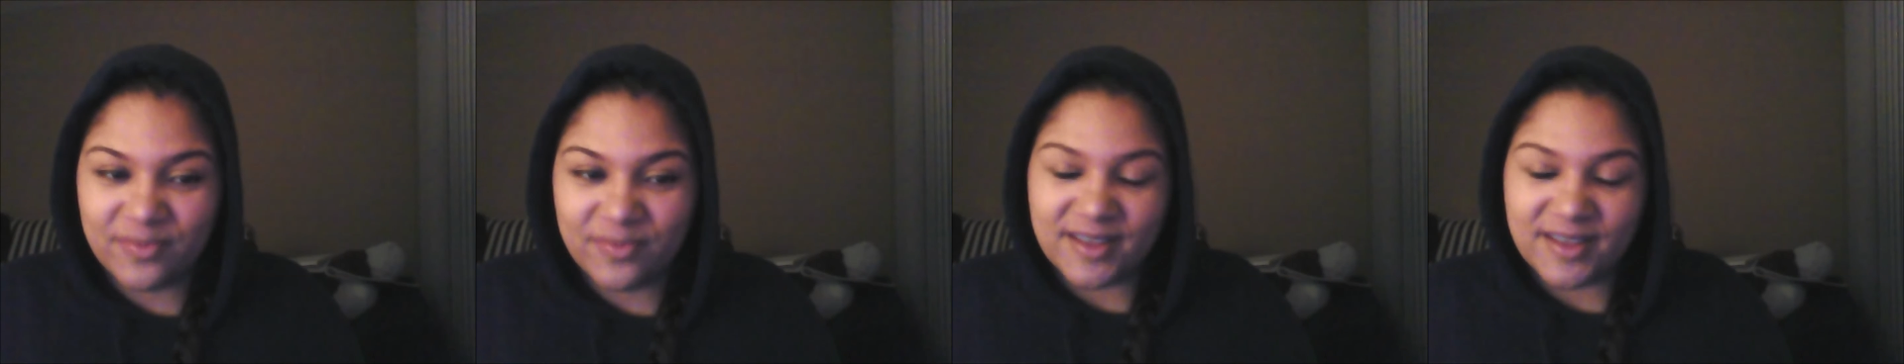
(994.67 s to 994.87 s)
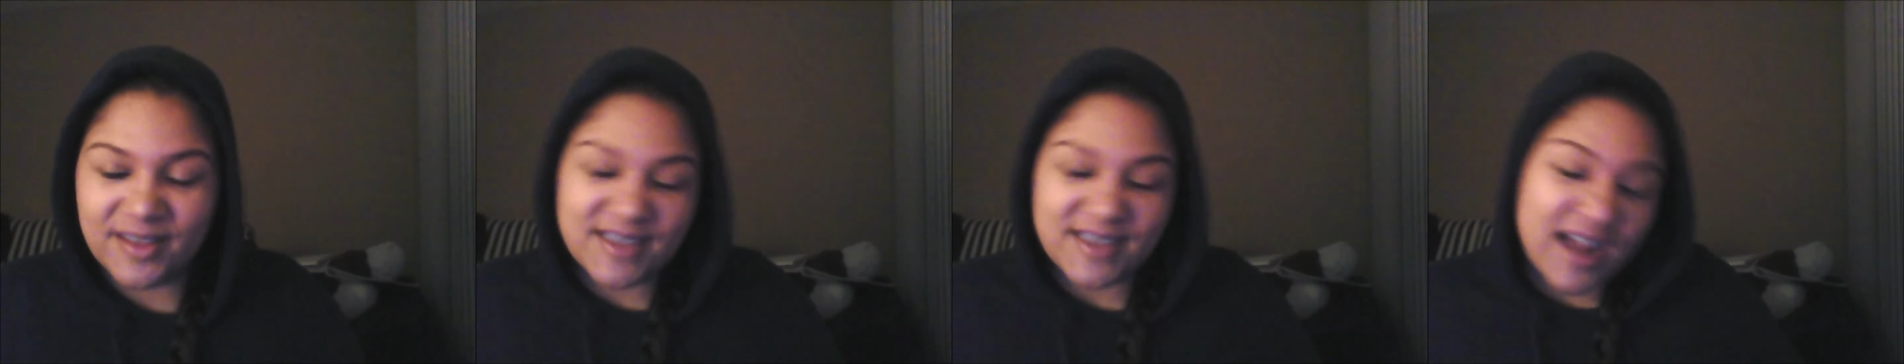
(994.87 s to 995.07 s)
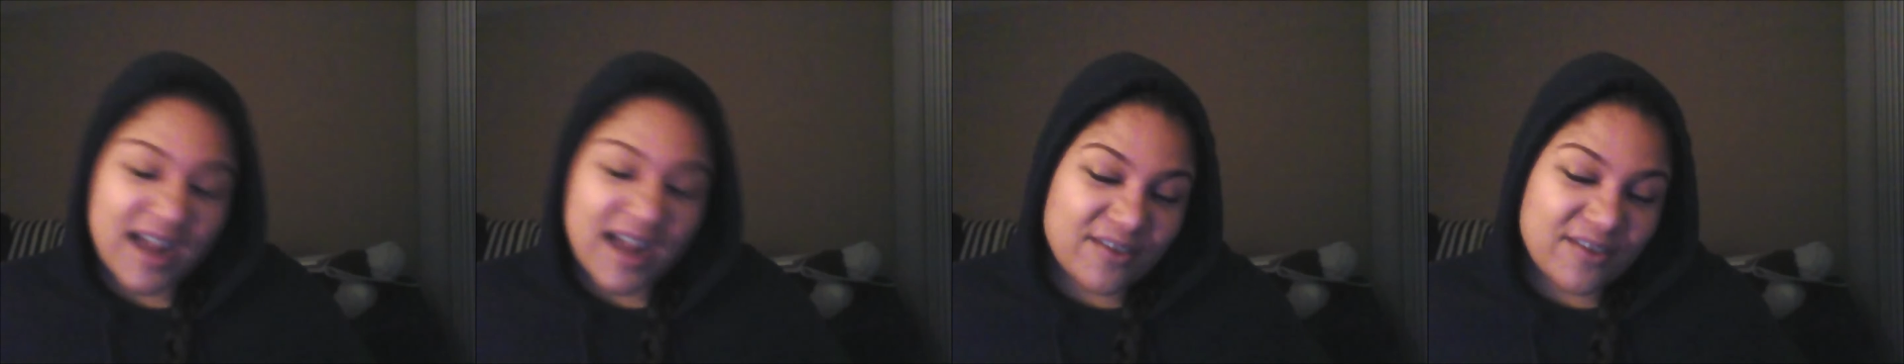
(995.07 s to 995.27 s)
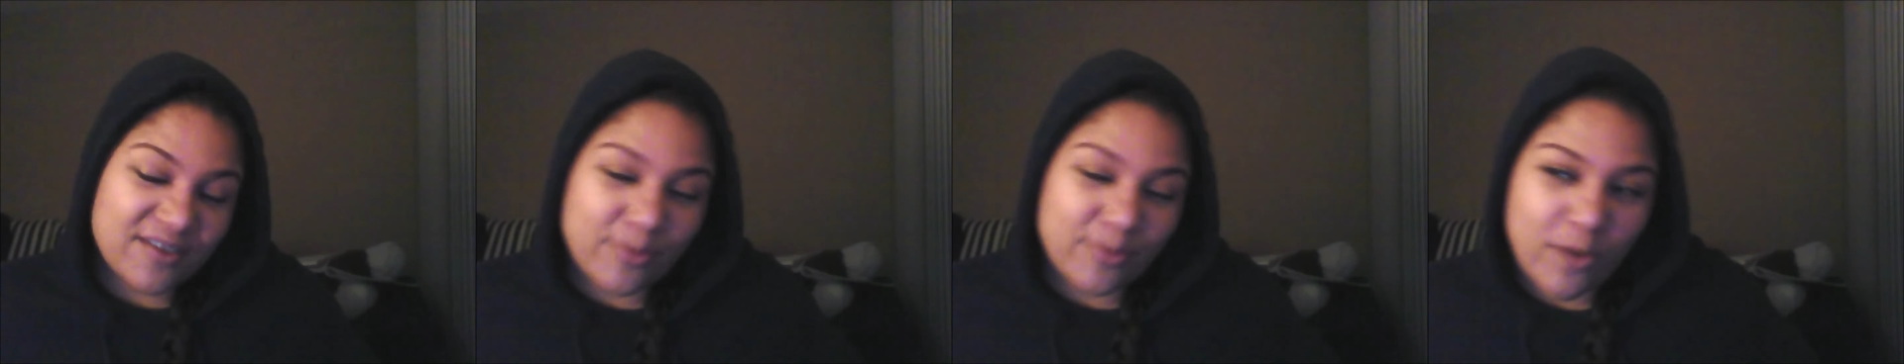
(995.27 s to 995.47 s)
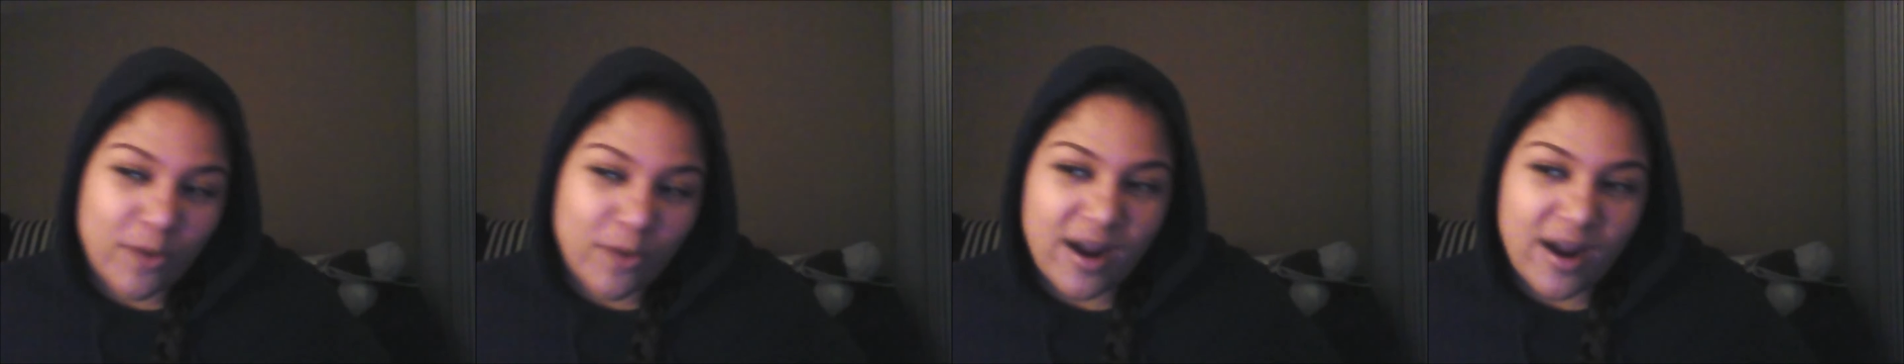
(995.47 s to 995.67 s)
That's kind
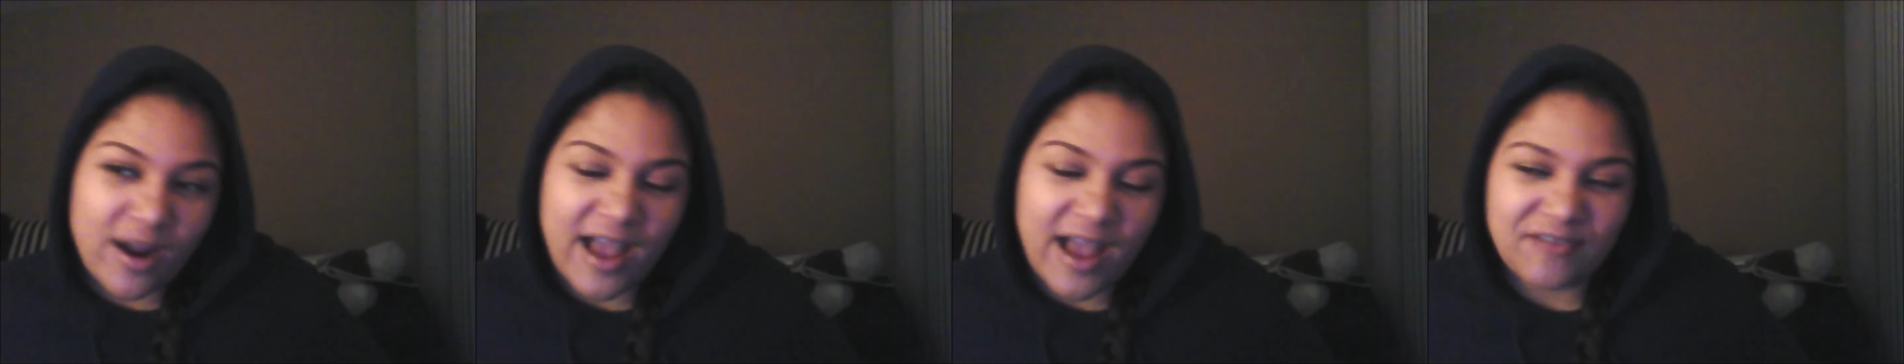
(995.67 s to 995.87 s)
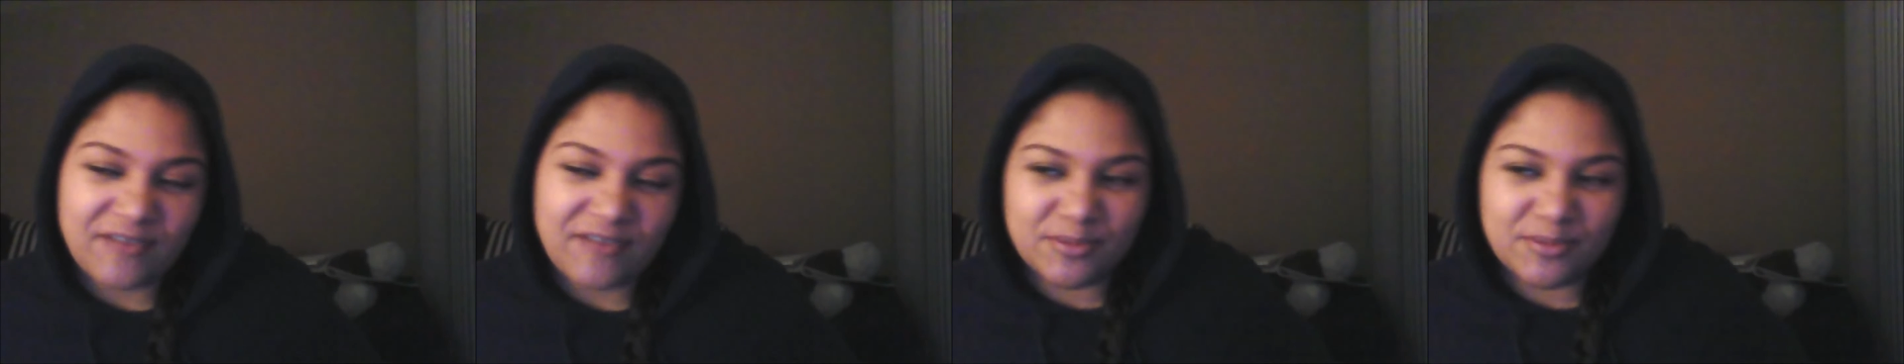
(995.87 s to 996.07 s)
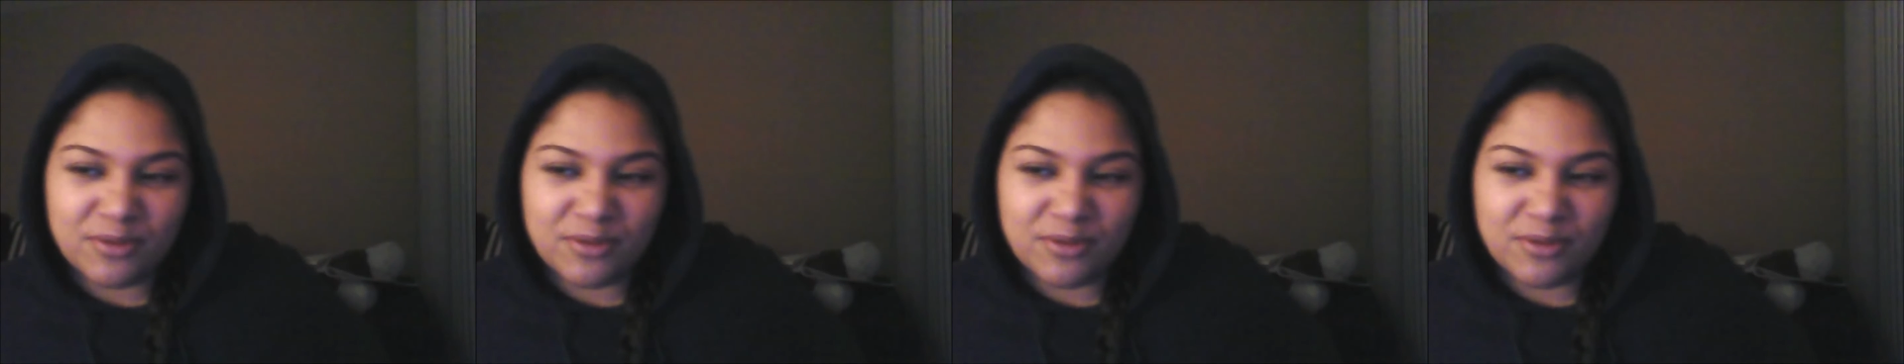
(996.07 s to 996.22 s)
of where I have to